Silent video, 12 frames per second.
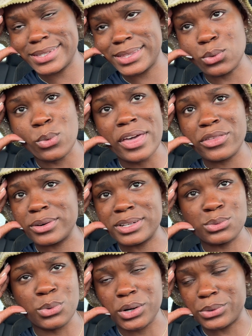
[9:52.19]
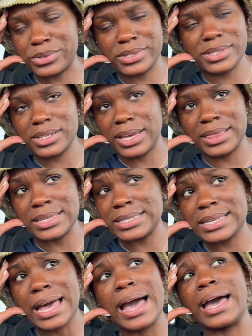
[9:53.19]
The weather is worse in the
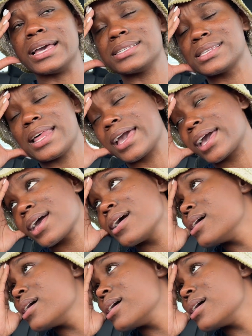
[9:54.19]
skies. Like,